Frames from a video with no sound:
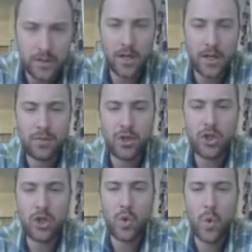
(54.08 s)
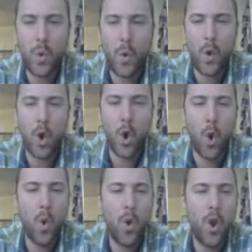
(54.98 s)
knob.
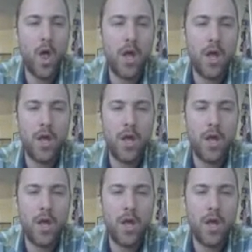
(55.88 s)
Scroll.